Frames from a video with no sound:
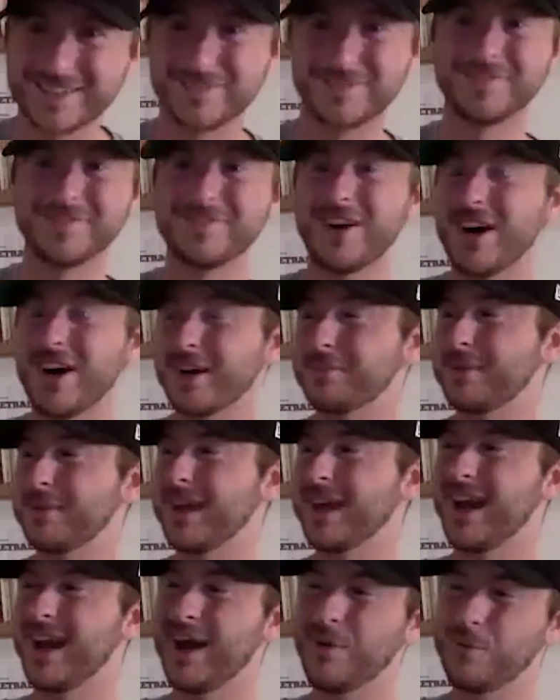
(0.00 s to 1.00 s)
"The fuck,
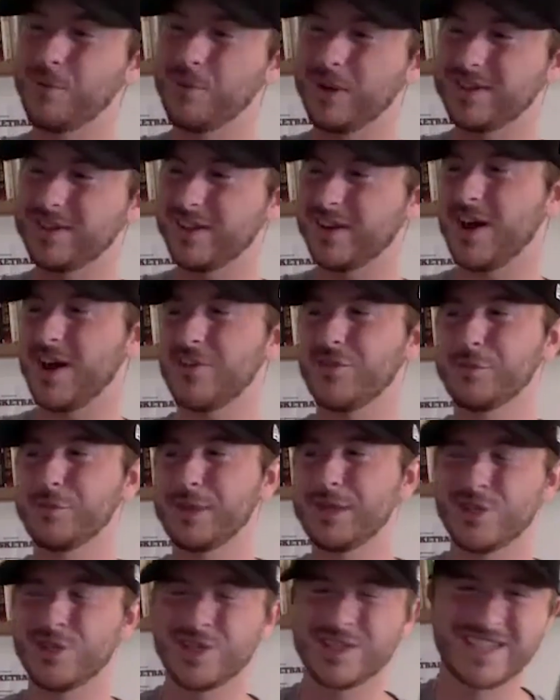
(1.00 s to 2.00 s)
man!" I went to
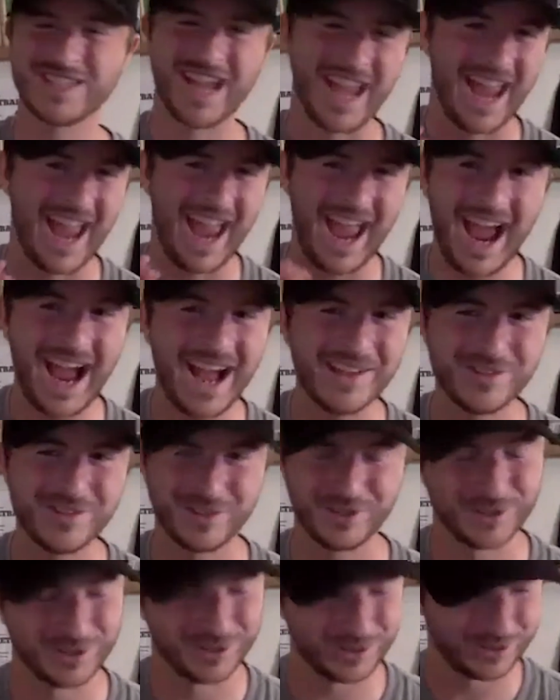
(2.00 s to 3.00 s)
confirmation because I had
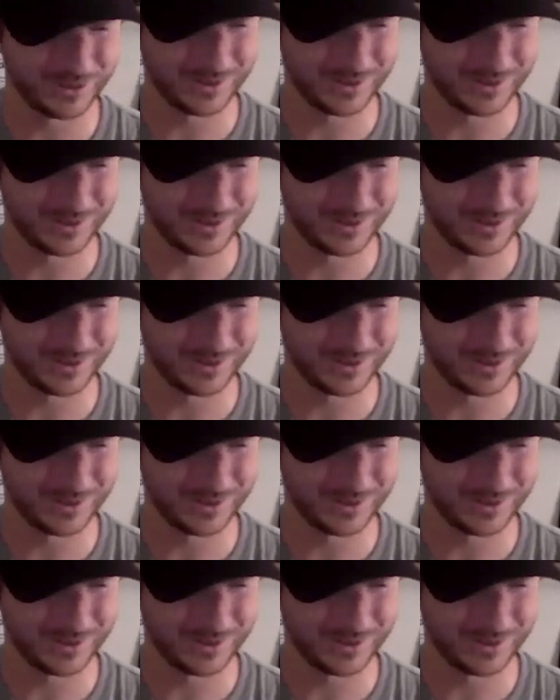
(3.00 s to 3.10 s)
to.